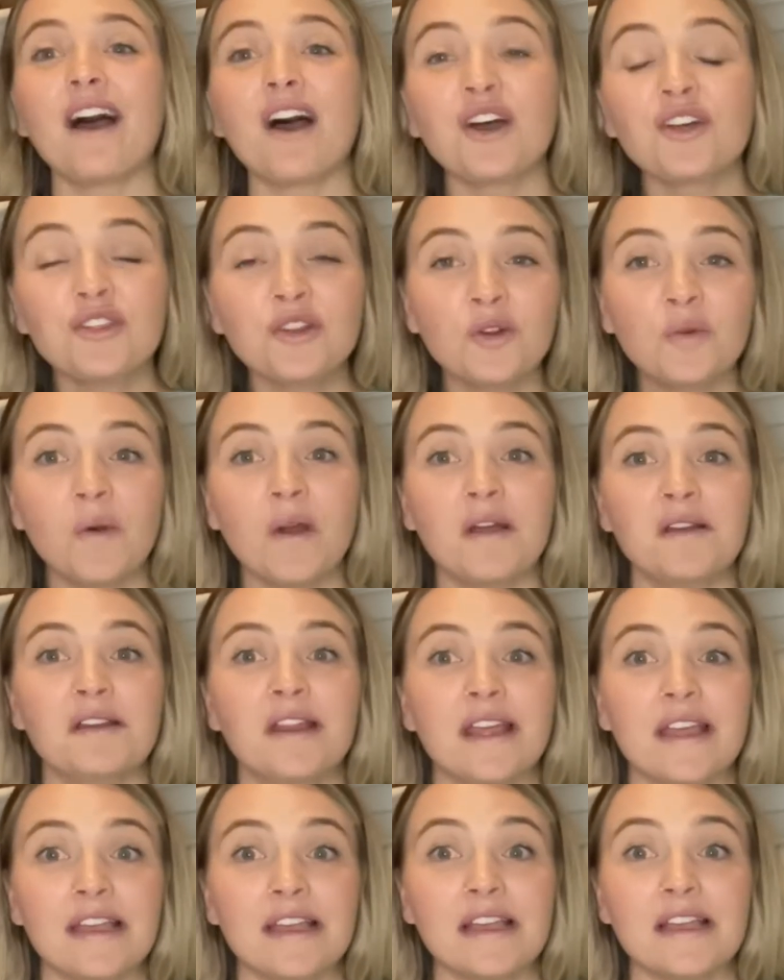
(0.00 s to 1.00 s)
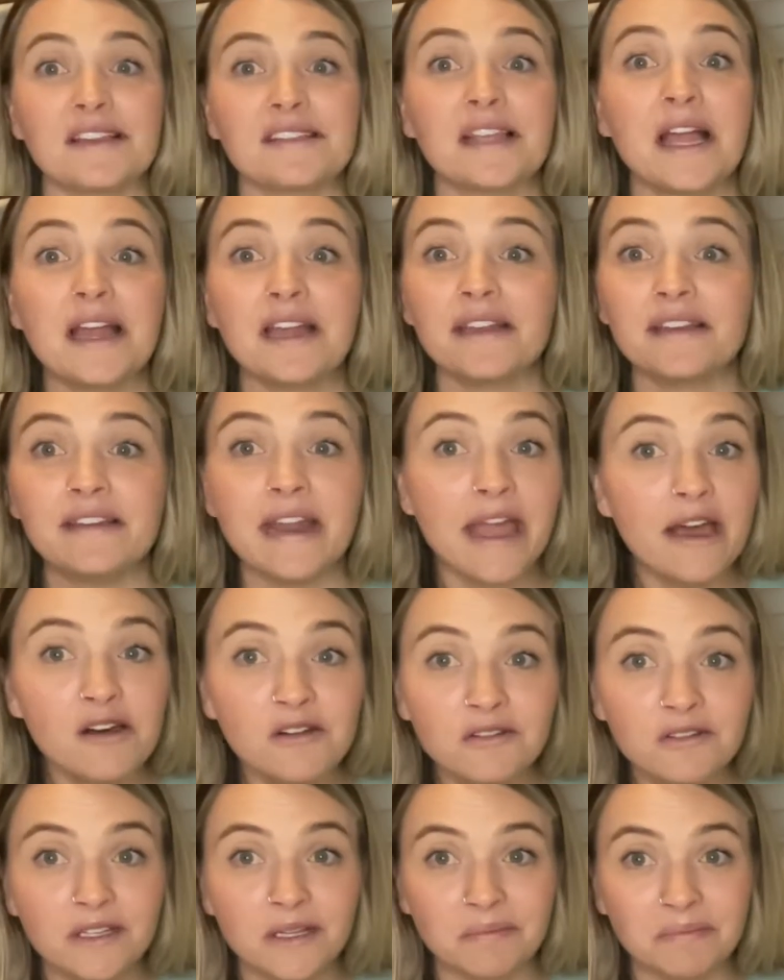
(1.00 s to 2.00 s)
other one is nail
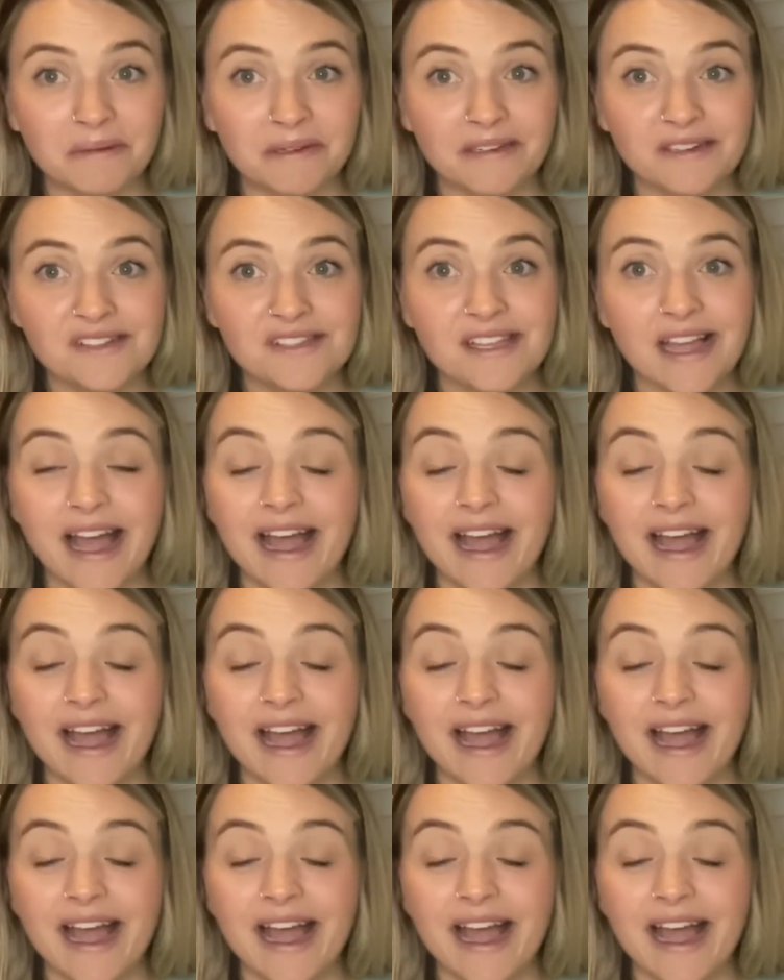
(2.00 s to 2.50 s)
clippers.